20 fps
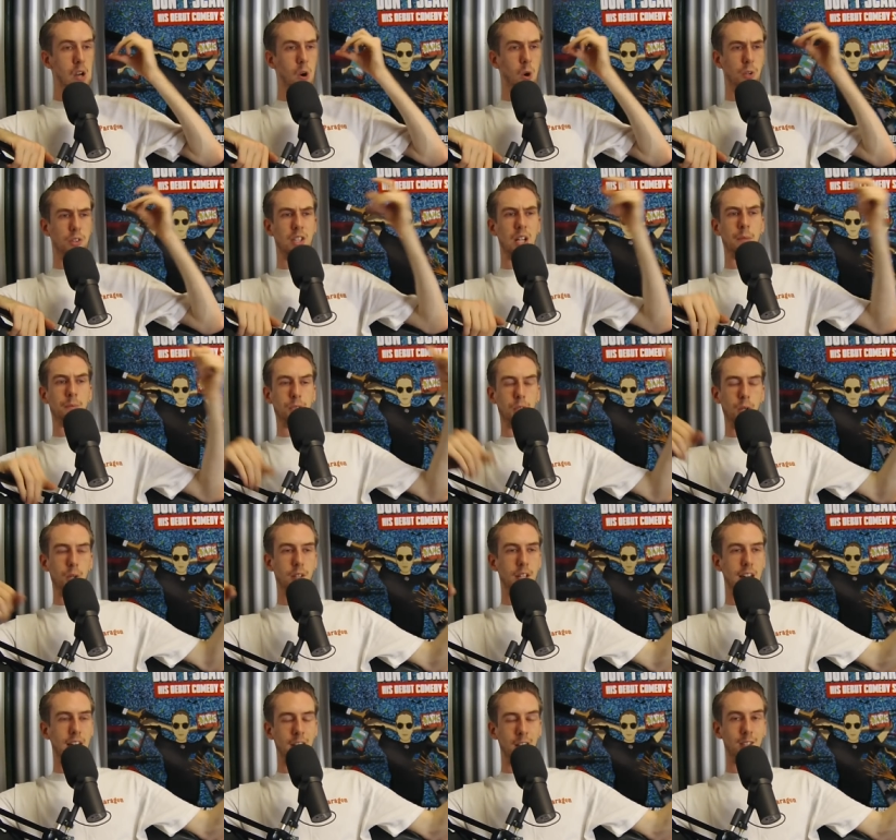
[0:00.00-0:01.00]
or some
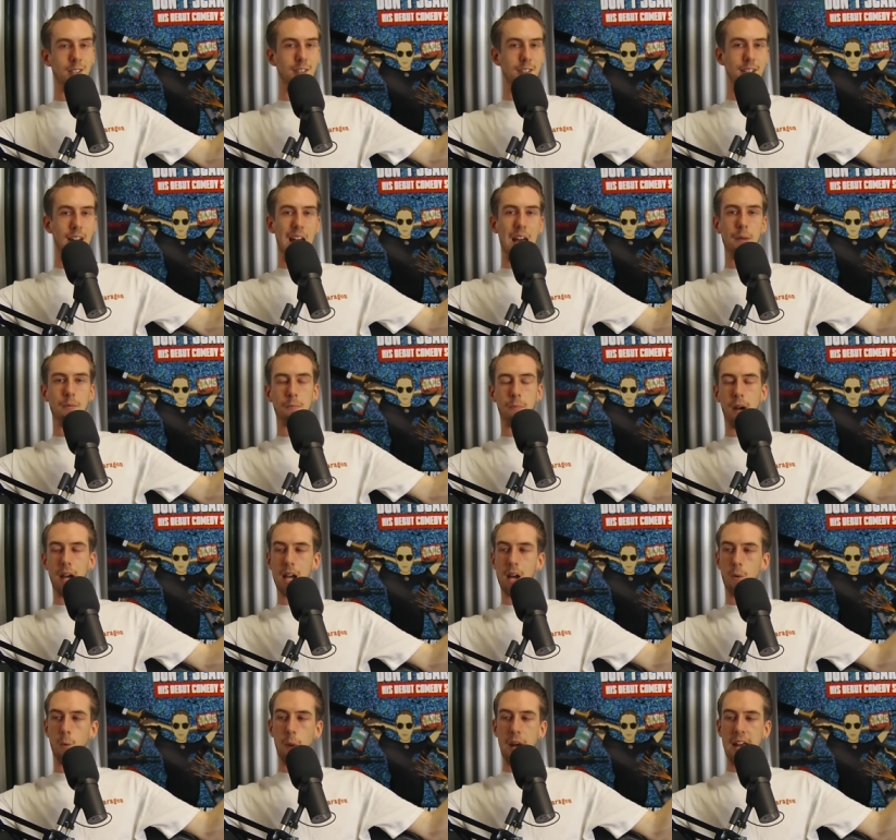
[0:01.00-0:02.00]
dude getting stabbed by
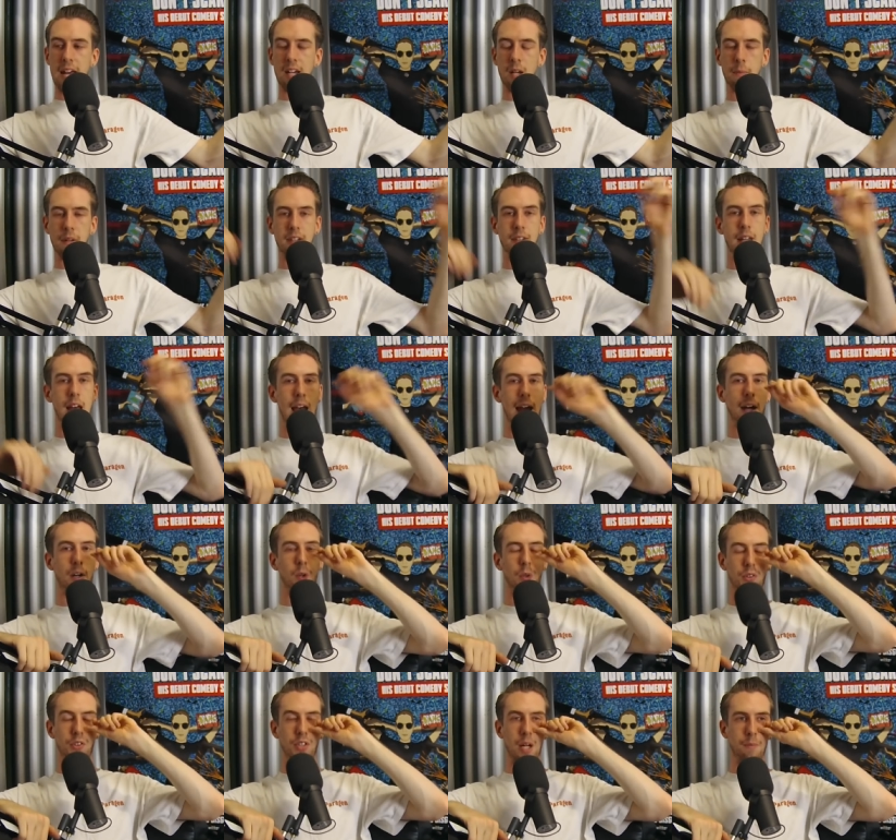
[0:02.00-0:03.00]
a random
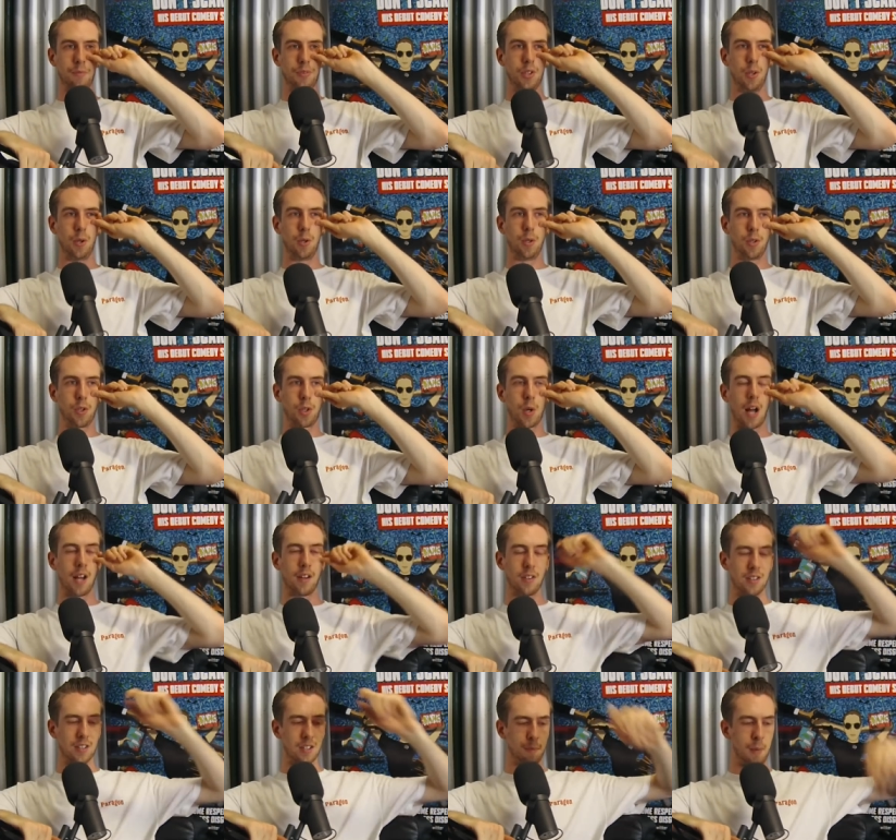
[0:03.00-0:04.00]
attack or some dude who
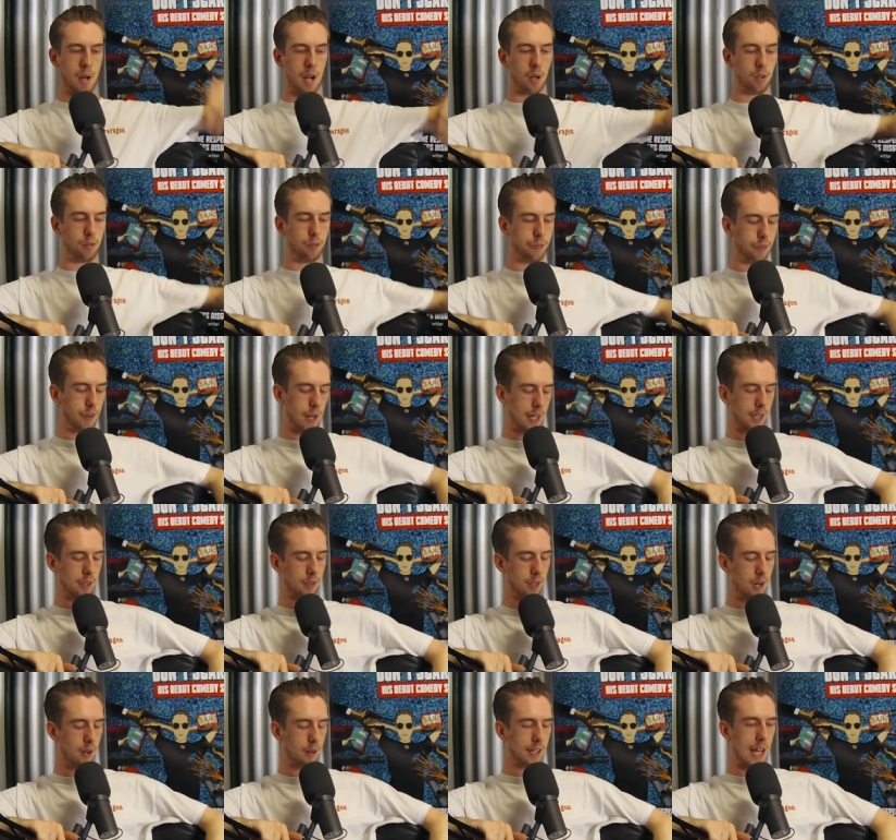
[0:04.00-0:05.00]
tried to smuggle
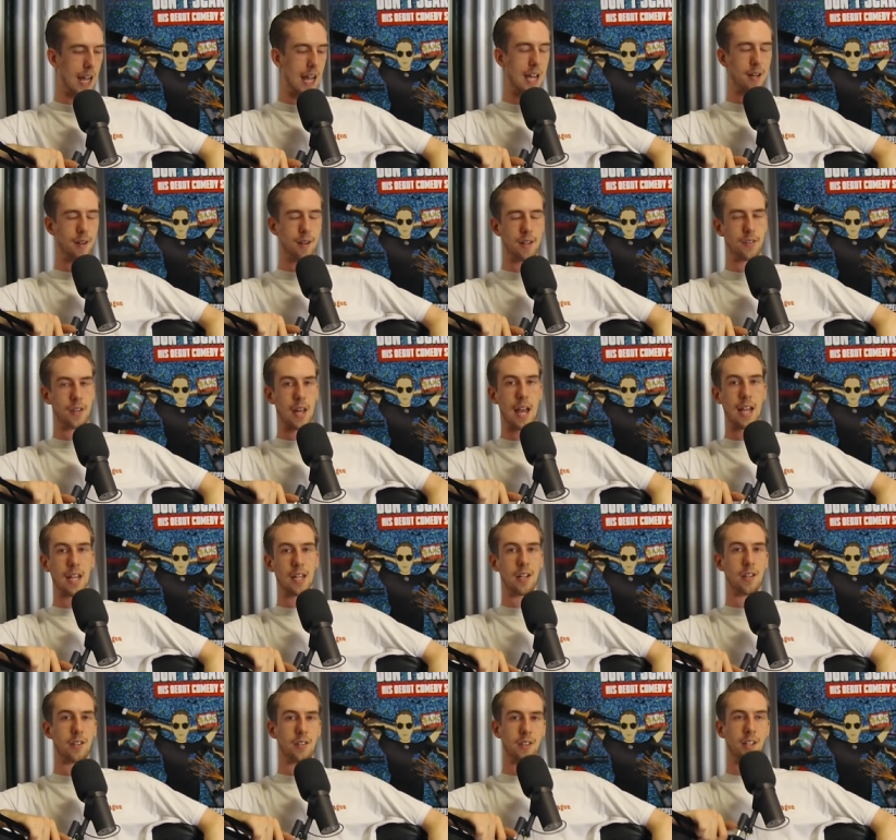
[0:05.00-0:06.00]
fucking cocaine in his
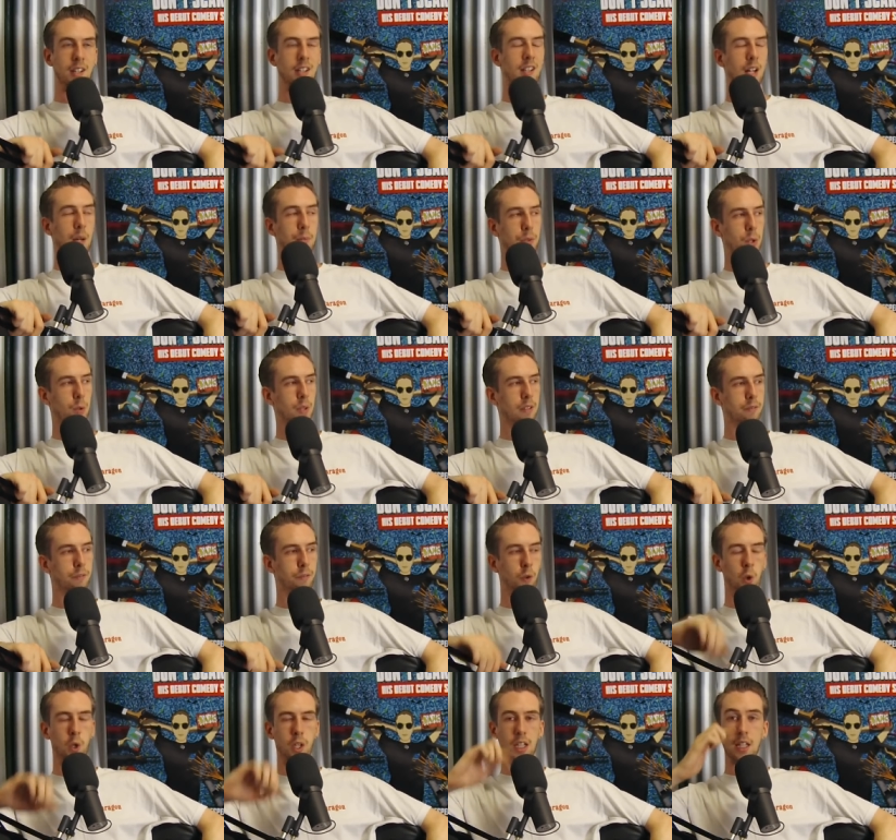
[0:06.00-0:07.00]
anus and ended up doing
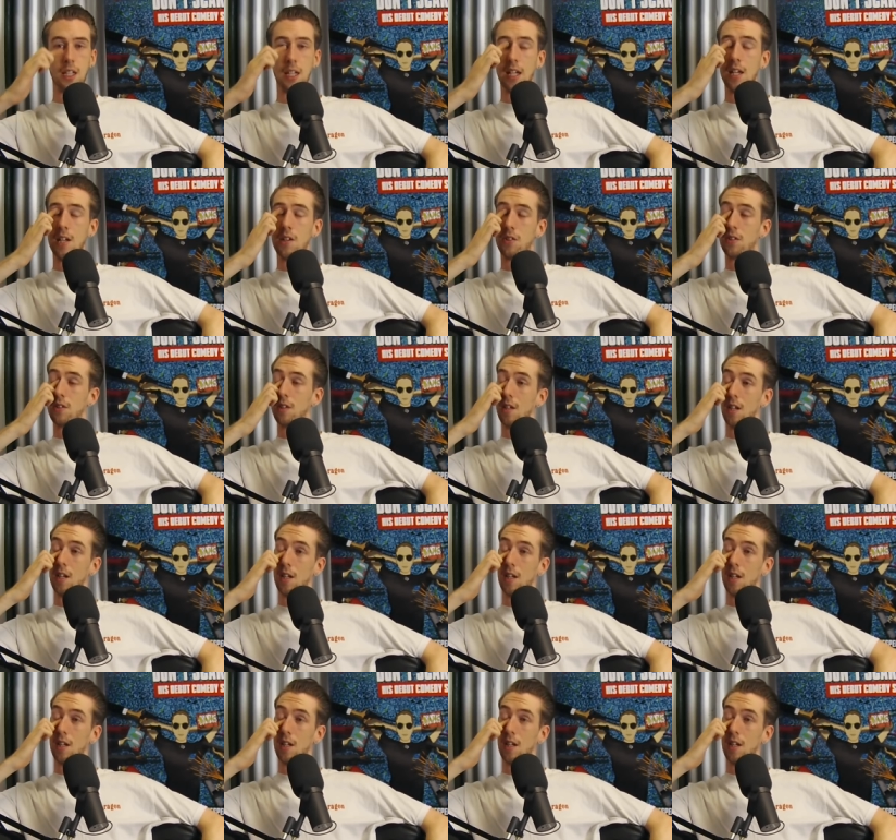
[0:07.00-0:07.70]
40 years